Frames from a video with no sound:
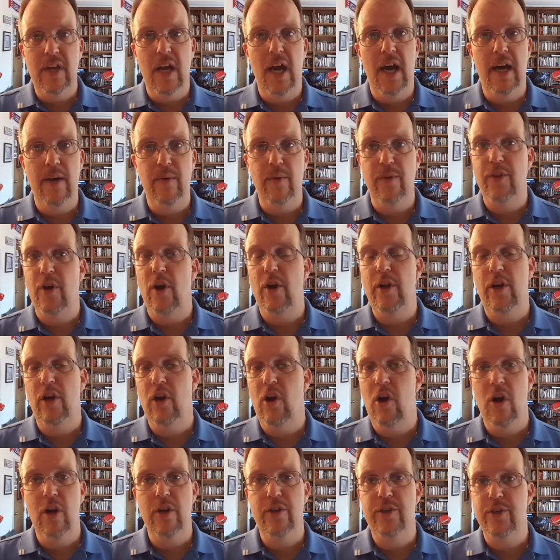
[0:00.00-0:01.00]
God with all your
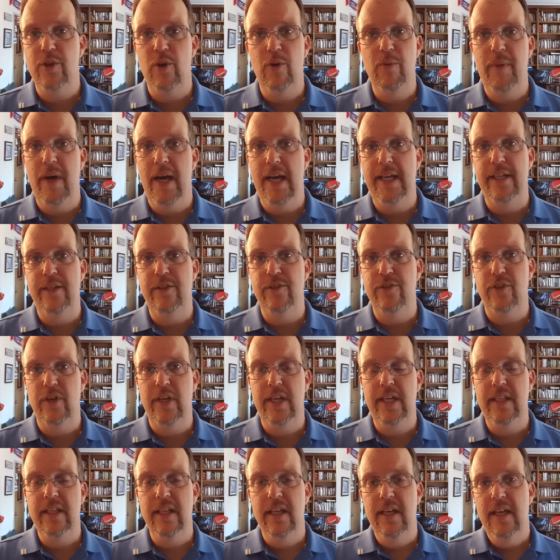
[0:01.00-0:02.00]
heart, soul, mind, and
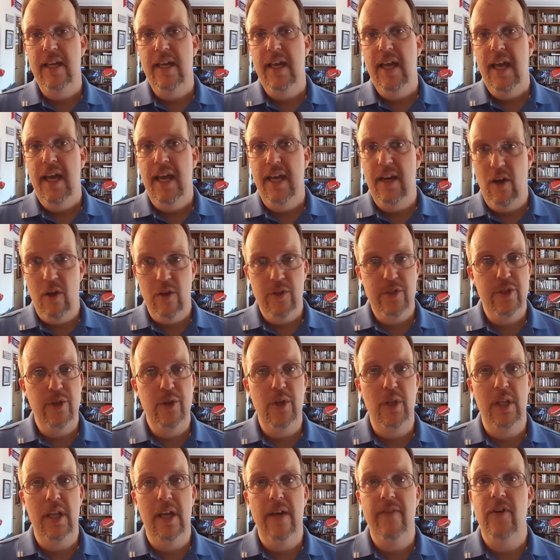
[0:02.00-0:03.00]
strength, and also
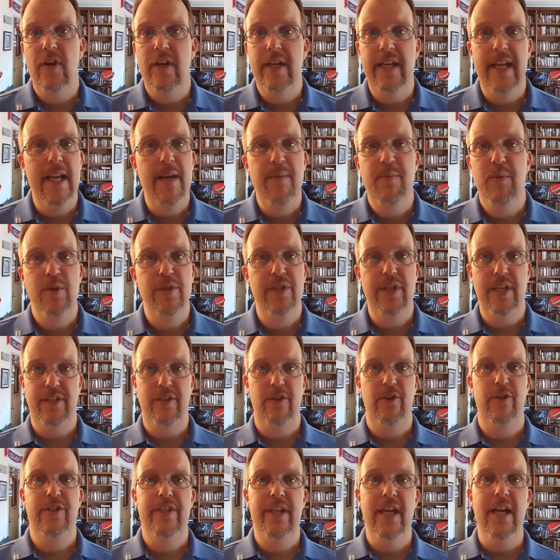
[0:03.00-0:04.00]
to love our neighbors as
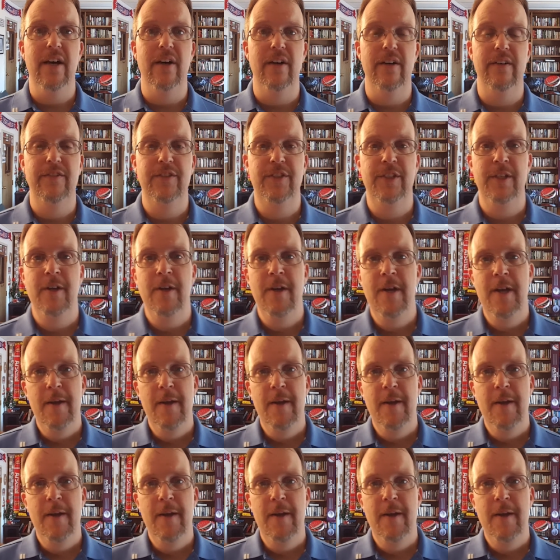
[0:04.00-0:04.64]
ourselves.